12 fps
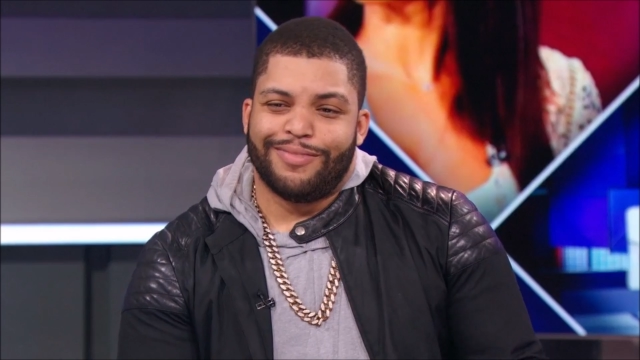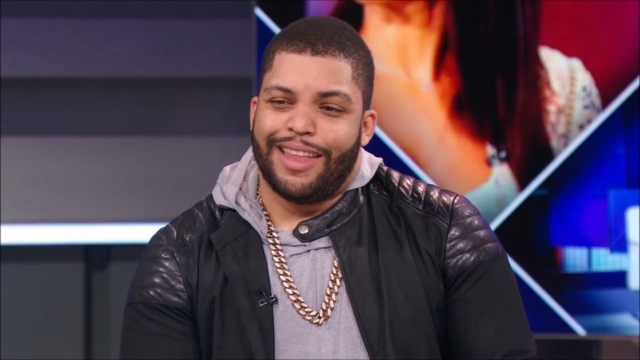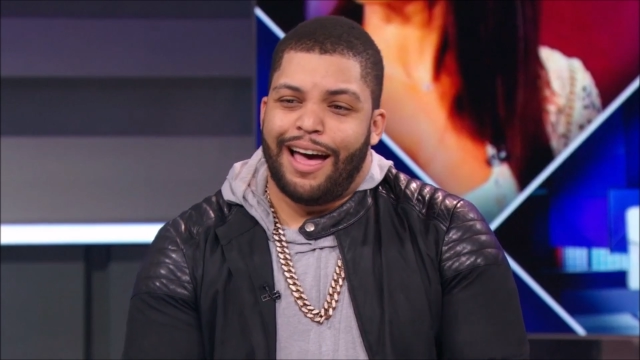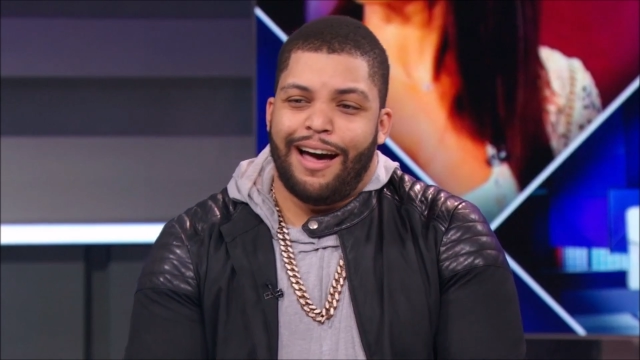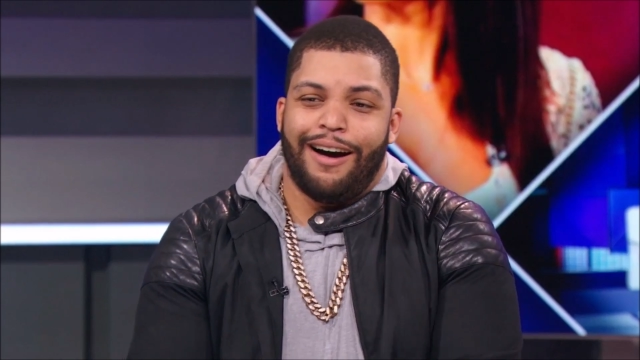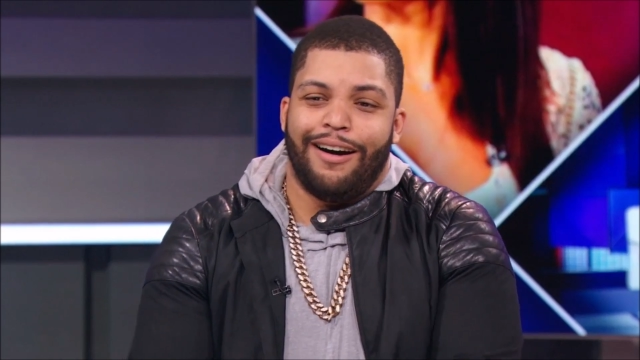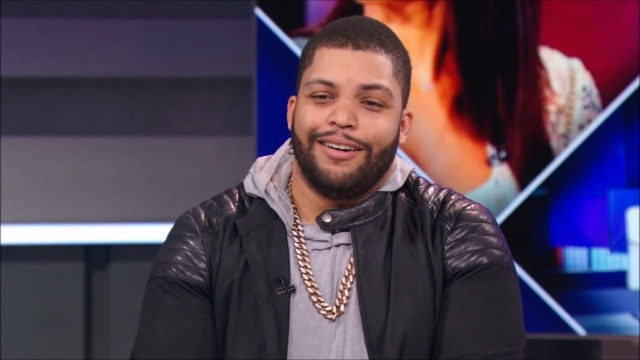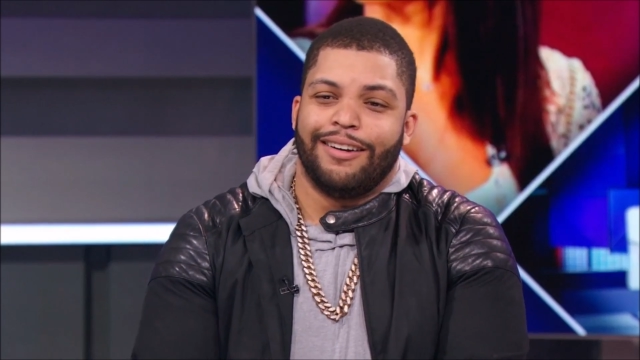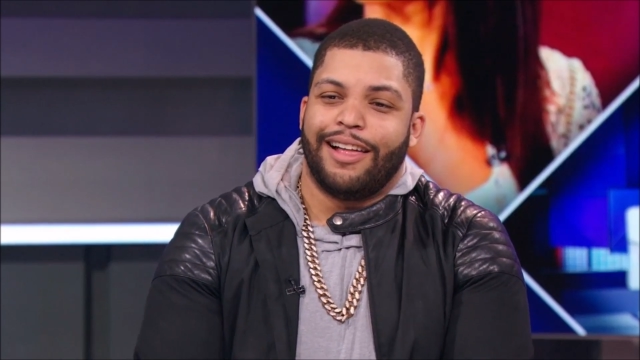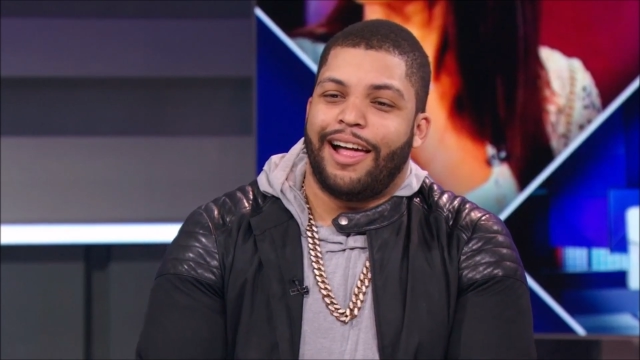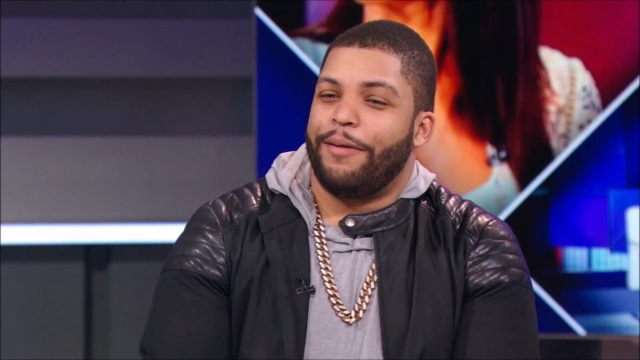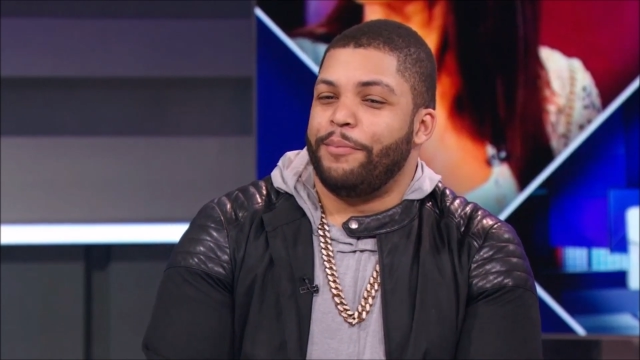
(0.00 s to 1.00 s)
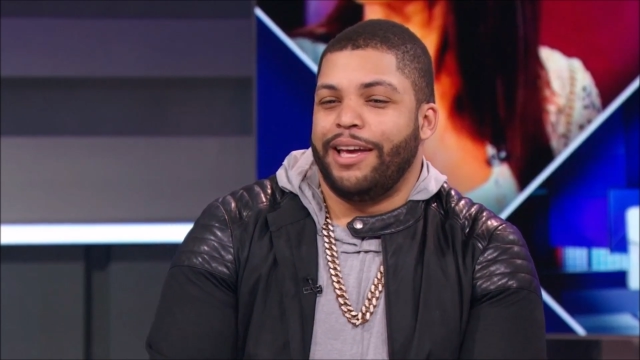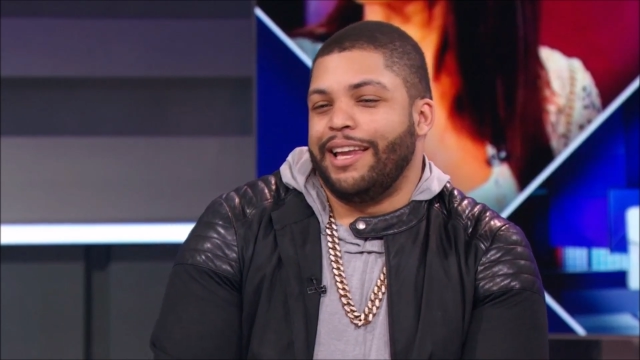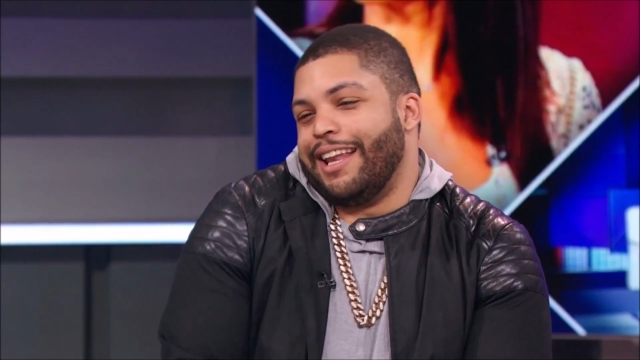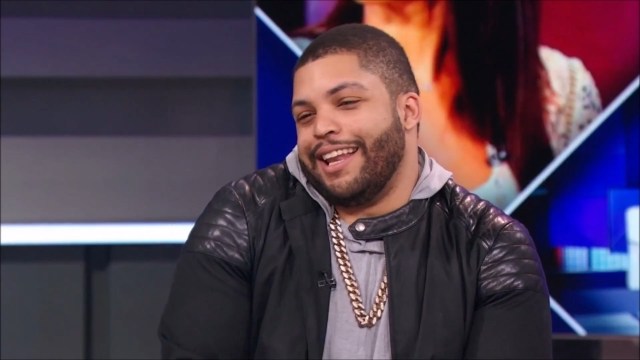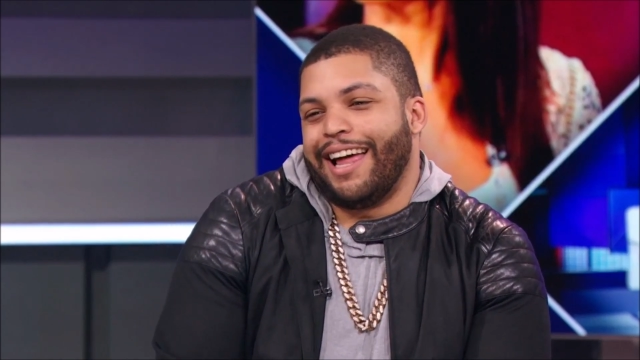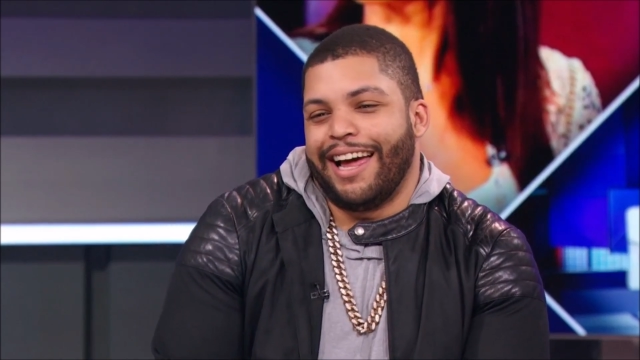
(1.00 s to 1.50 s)
No. I
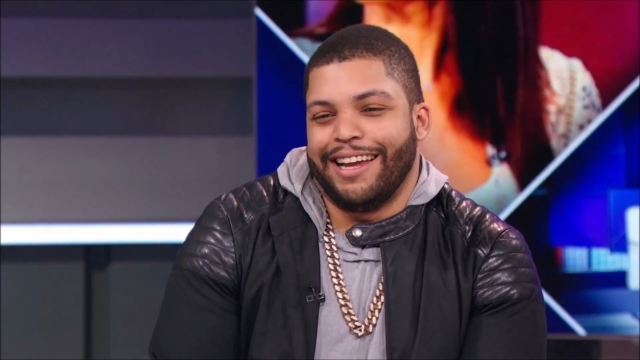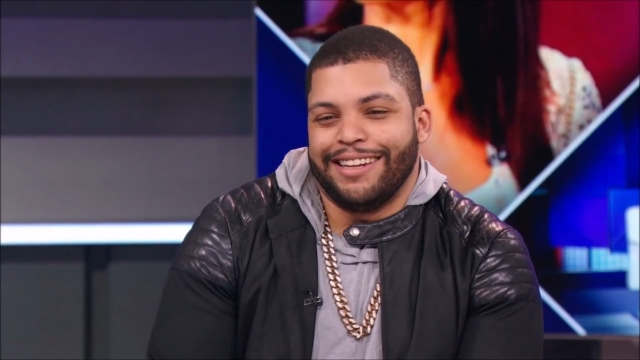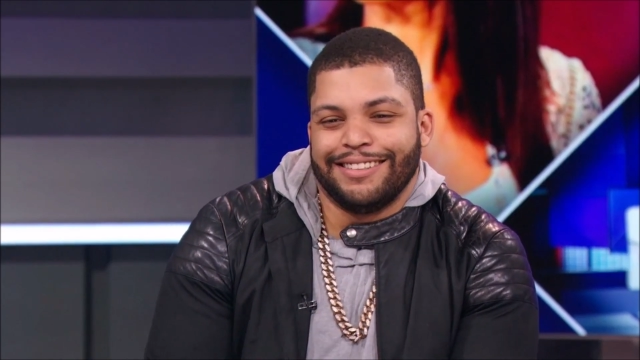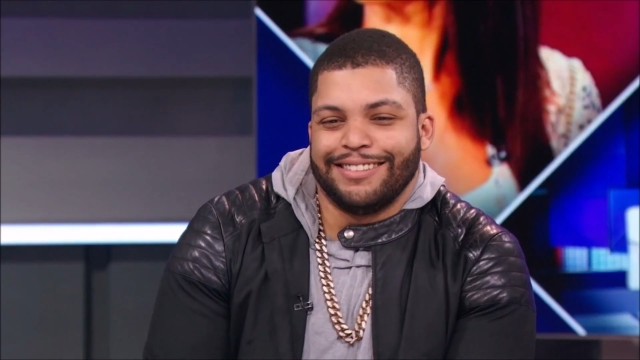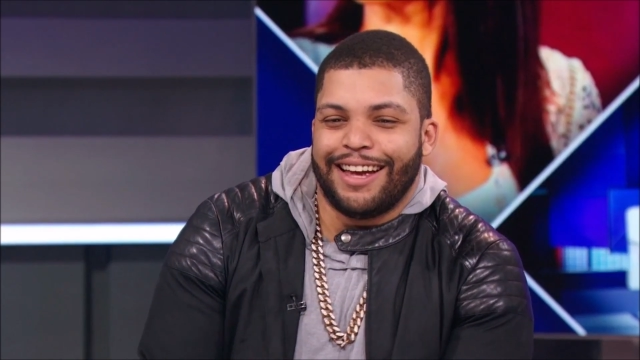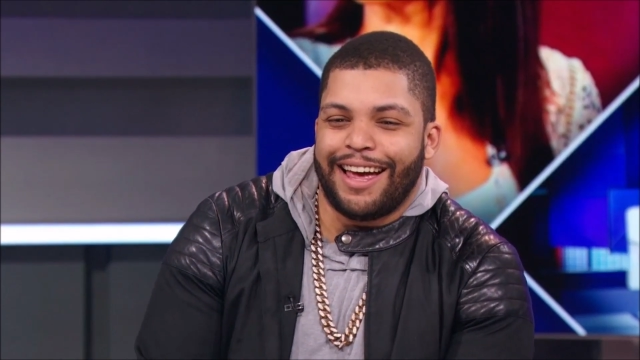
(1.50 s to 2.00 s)
mean, like,